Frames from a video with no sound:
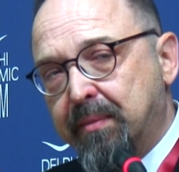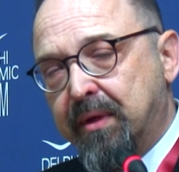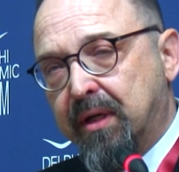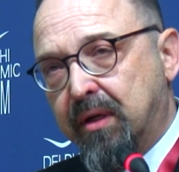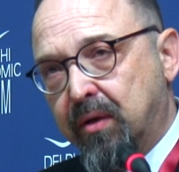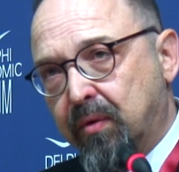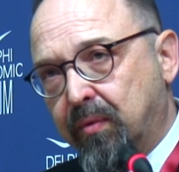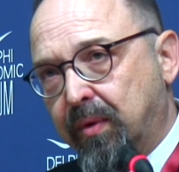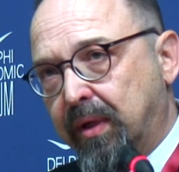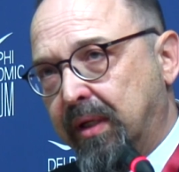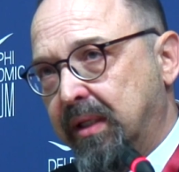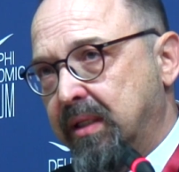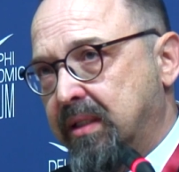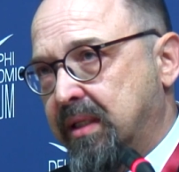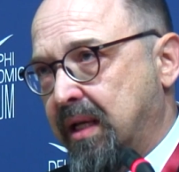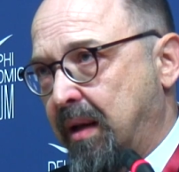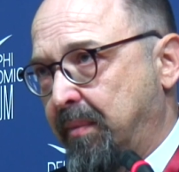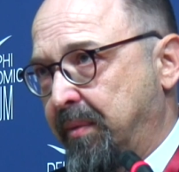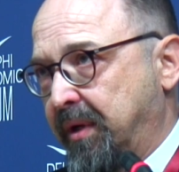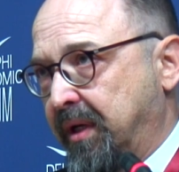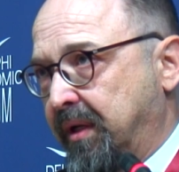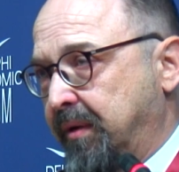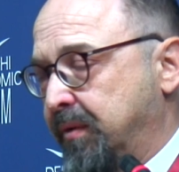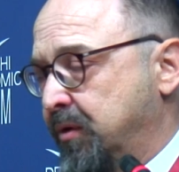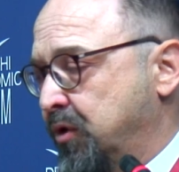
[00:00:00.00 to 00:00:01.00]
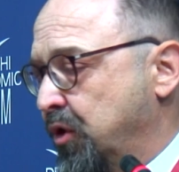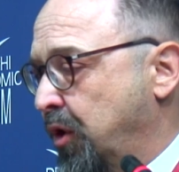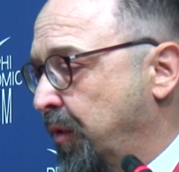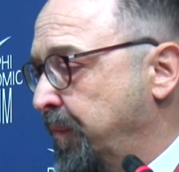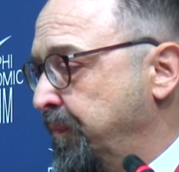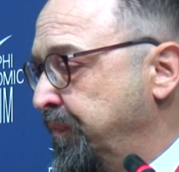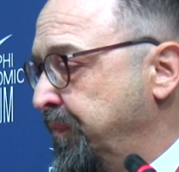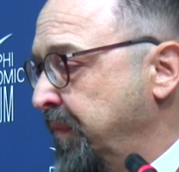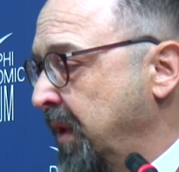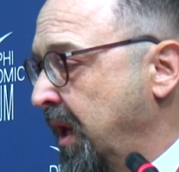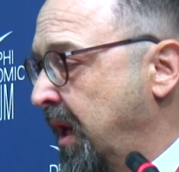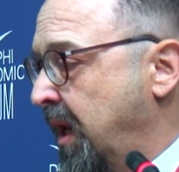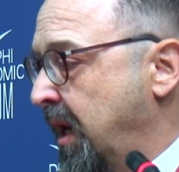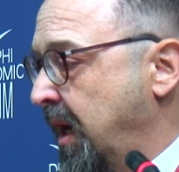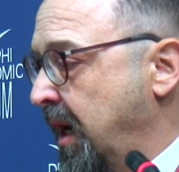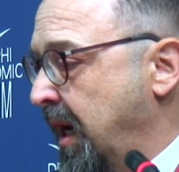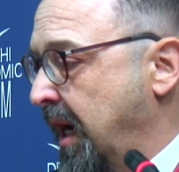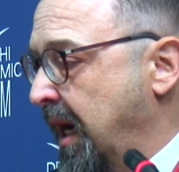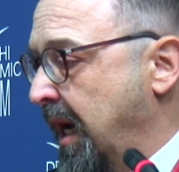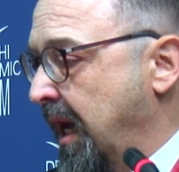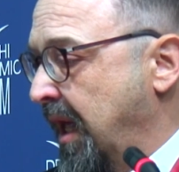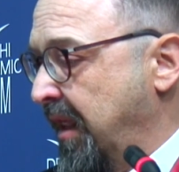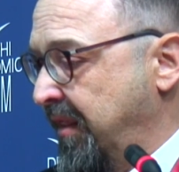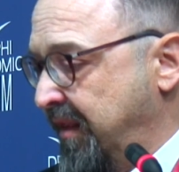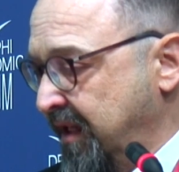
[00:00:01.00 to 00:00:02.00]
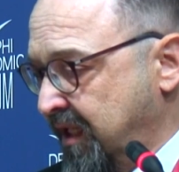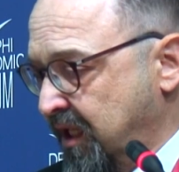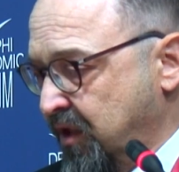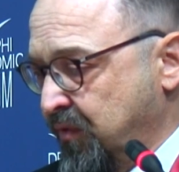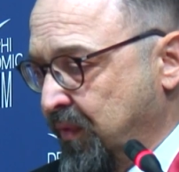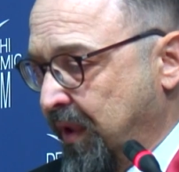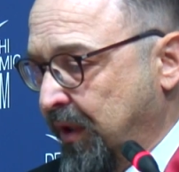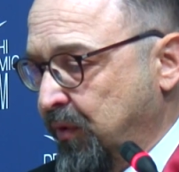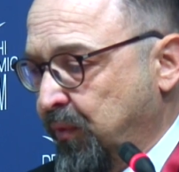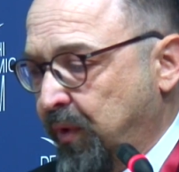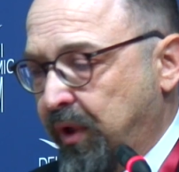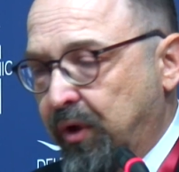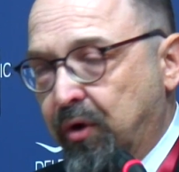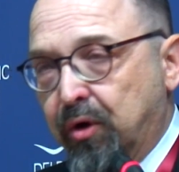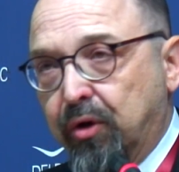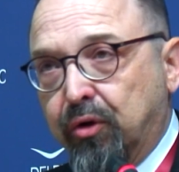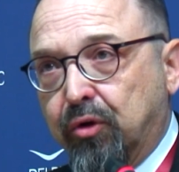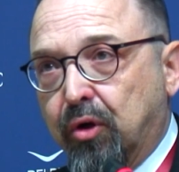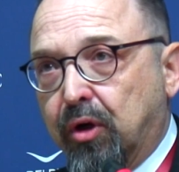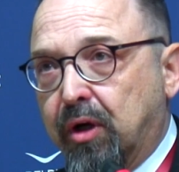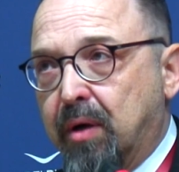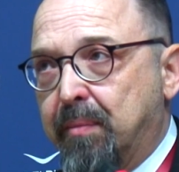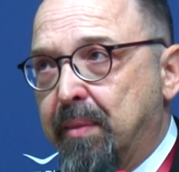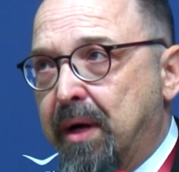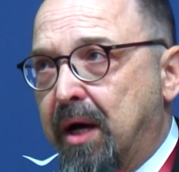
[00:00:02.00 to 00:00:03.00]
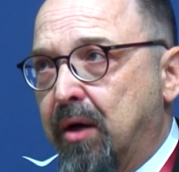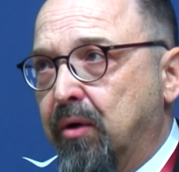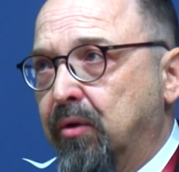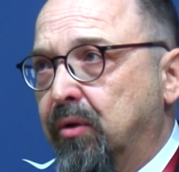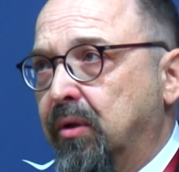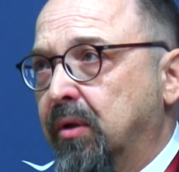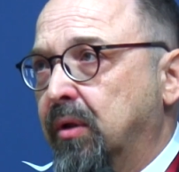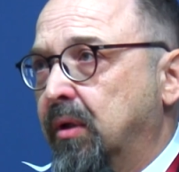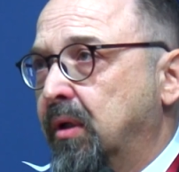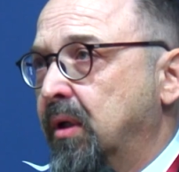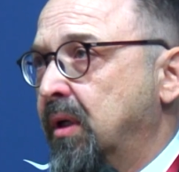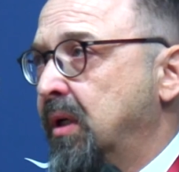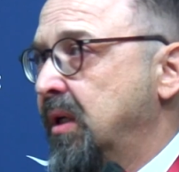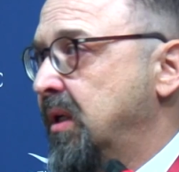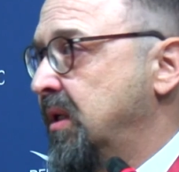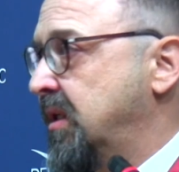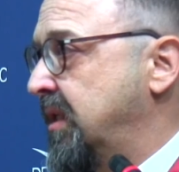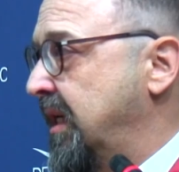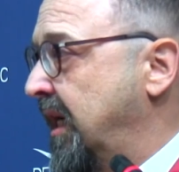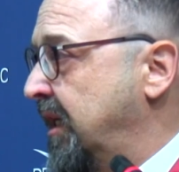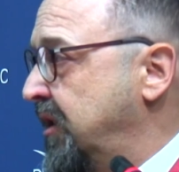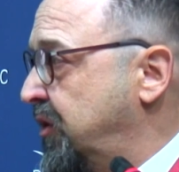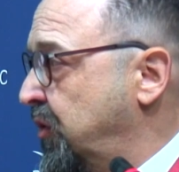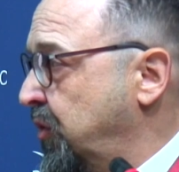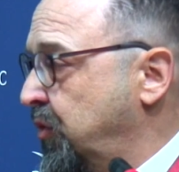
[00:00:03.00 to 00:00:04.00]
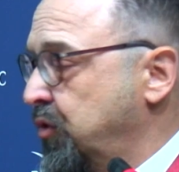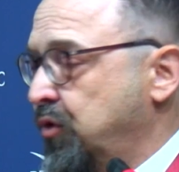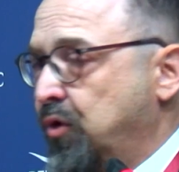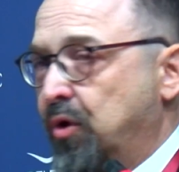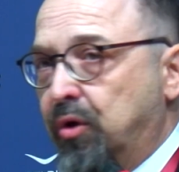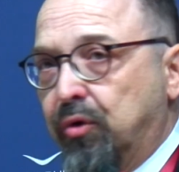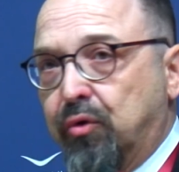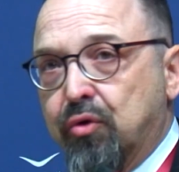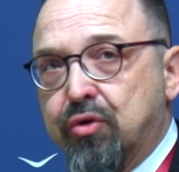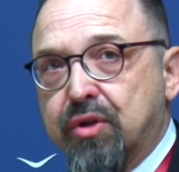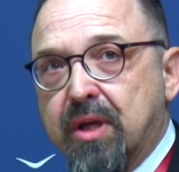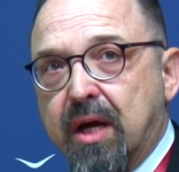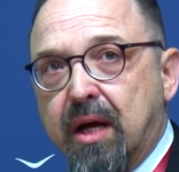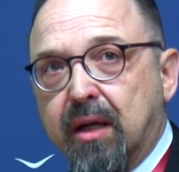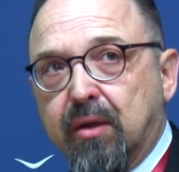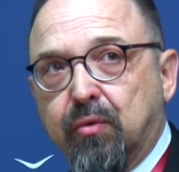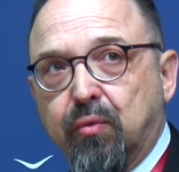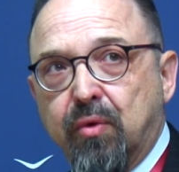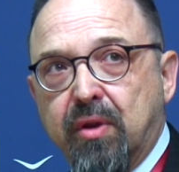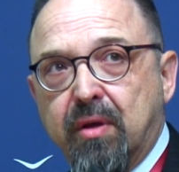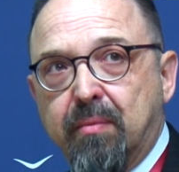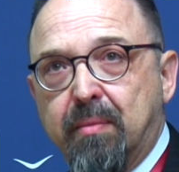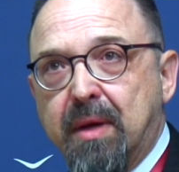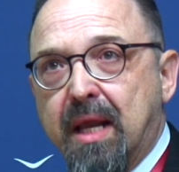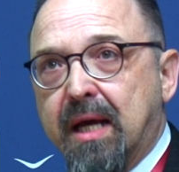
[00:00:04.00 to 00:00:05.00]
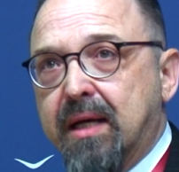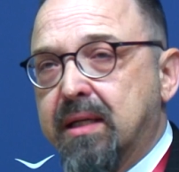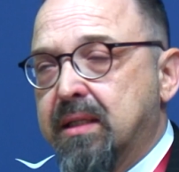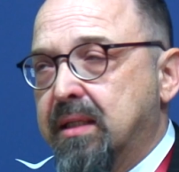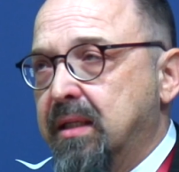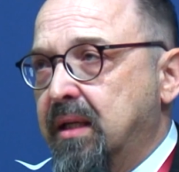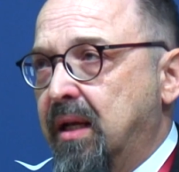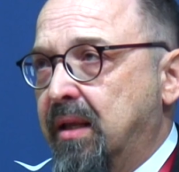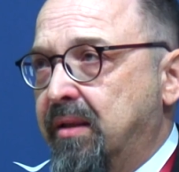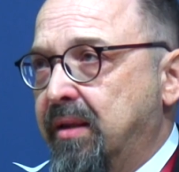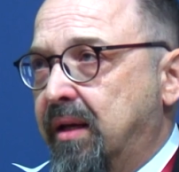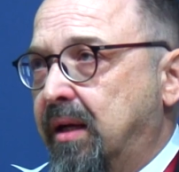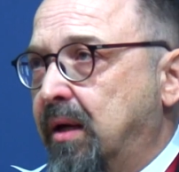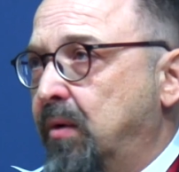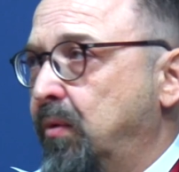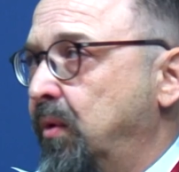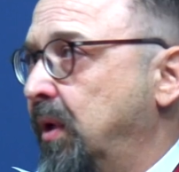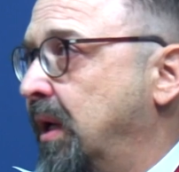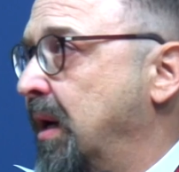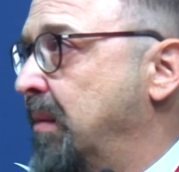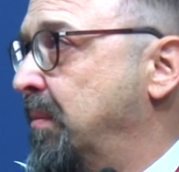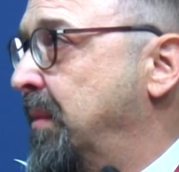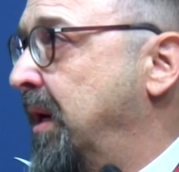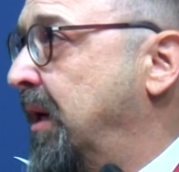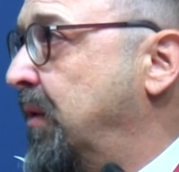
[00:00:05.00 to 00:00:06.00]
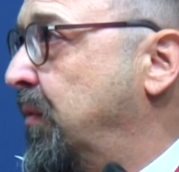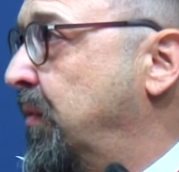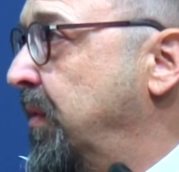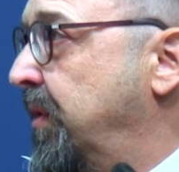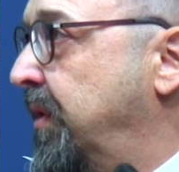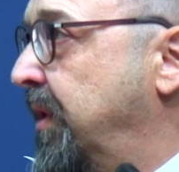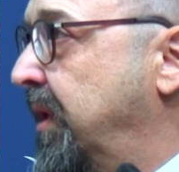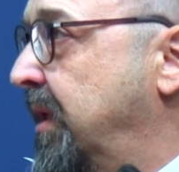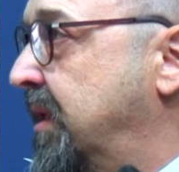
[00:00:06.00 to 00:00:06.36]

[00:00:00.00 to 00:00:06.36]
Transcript: what is happening. So this is what we're going to talk about. Sergiu is going to start with the Black Sea, and then I will come back with the Eastern